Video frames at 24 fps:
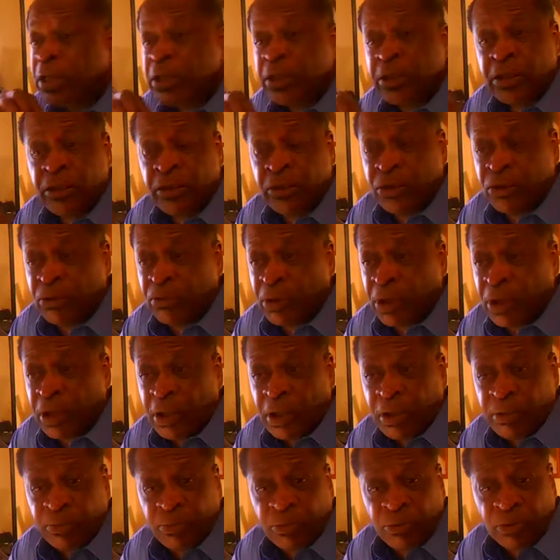since you
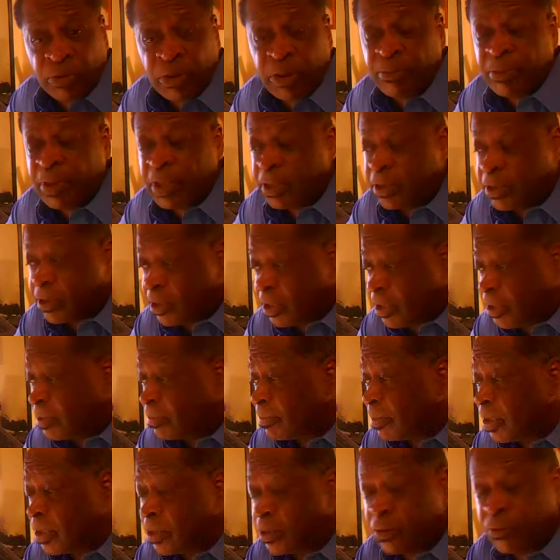are 3 months,
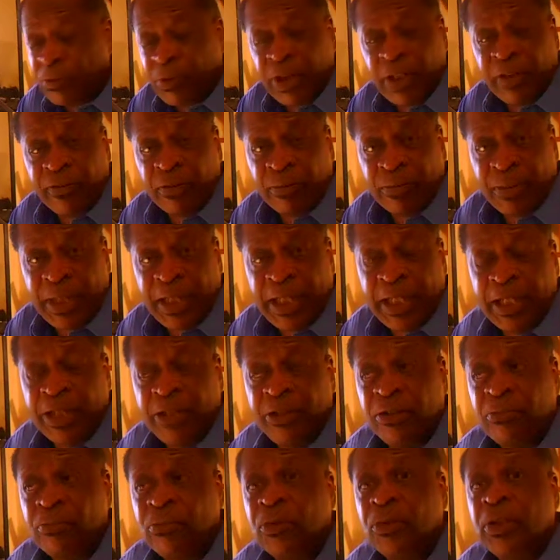6 months, or whatever behind
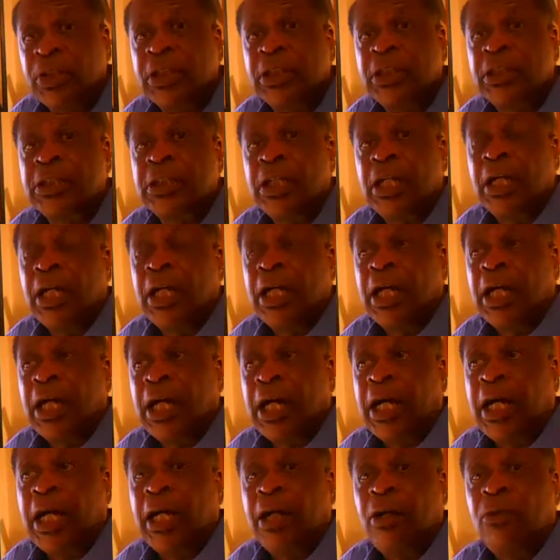in your mortgage,
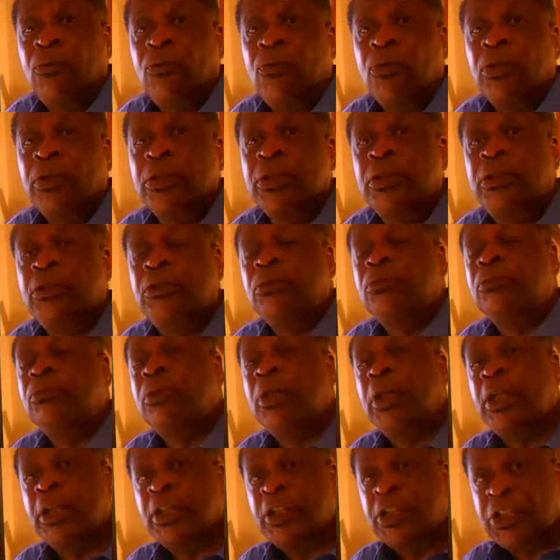I want to
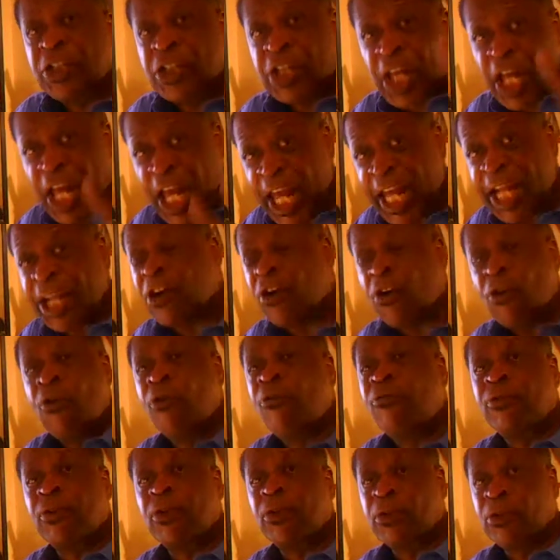take
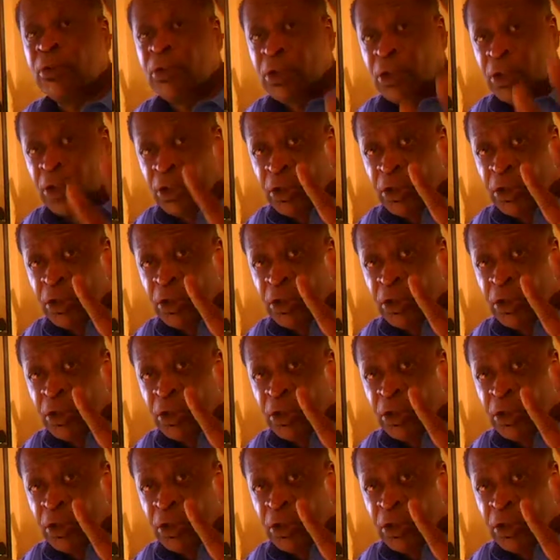over